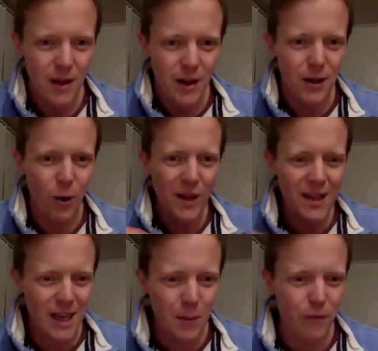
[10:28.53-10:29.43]
a wedding
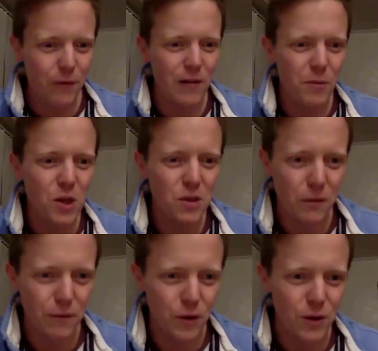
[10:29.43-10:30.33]
table full of beautiful
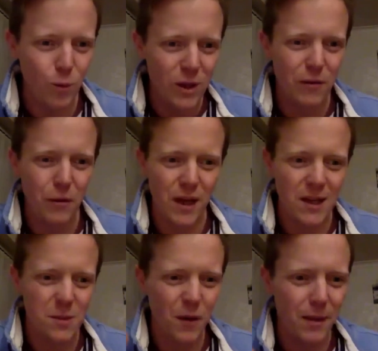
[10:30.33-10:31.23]
food and wonderful
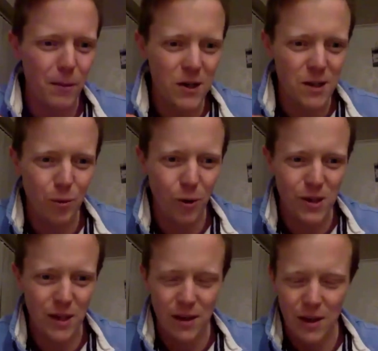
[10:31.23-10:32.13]
things, but the most
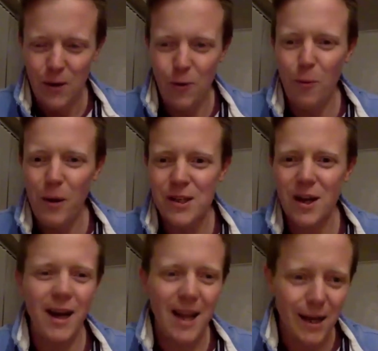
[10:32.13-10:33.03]
important or most
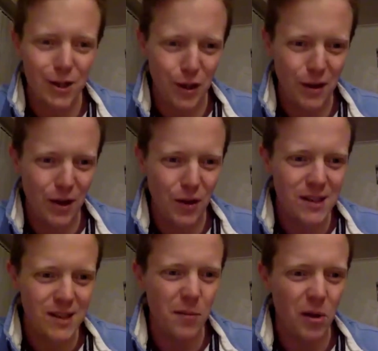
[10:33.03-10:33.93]
eye-catching thing on the
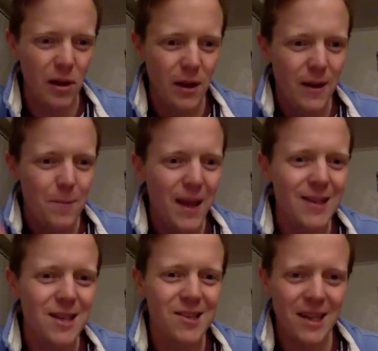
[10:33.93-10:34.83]
table is
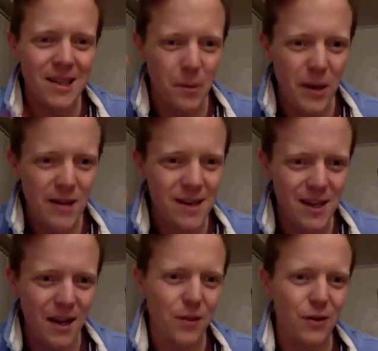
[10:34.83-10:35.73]
the centerpiece, isn't
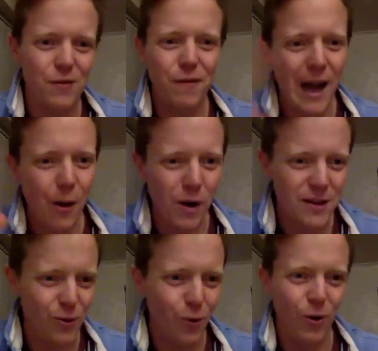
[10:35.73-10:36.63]
it? Those flowers
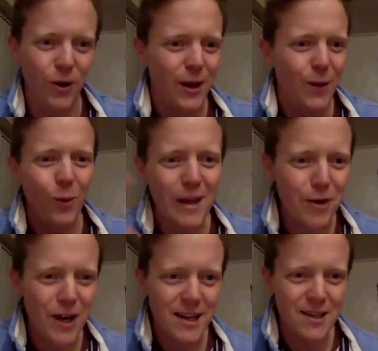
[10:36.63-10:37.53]
or whatever
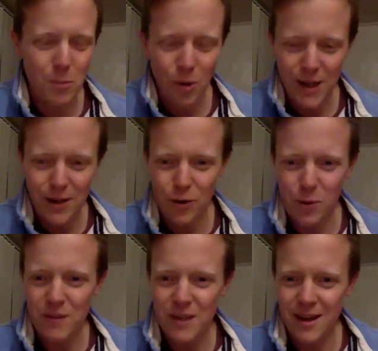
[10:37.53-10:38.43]
it is the bride and groom
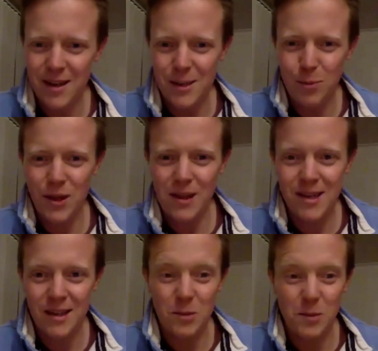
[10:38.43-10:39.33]
have decided to put in the
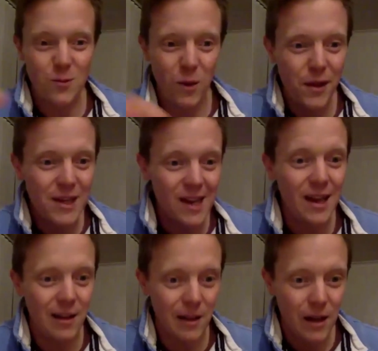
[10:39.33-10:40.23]
centerpiece. Well, this
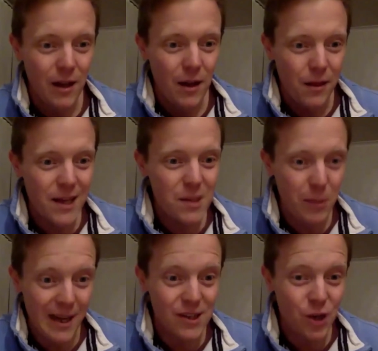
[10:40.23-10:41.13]
hill, this
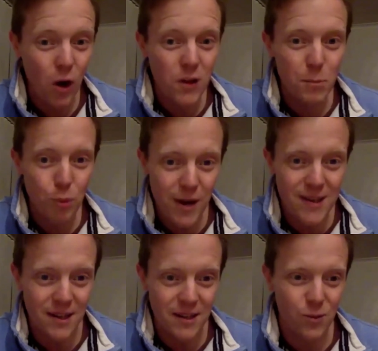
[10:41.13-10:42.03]
place, God's
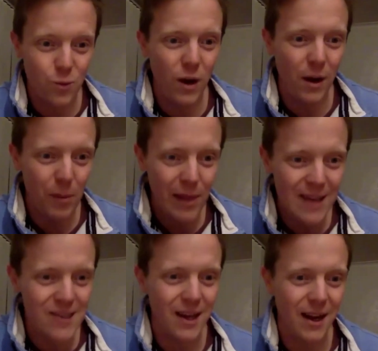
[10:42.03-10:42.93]
presence, where
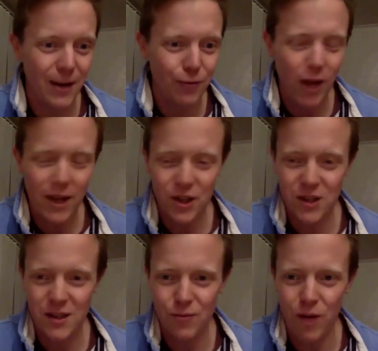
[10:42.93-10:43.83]
blessing and
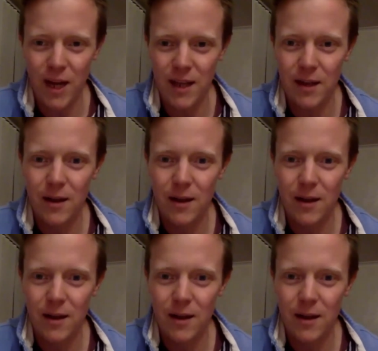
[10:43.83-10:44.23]
righteousness reign,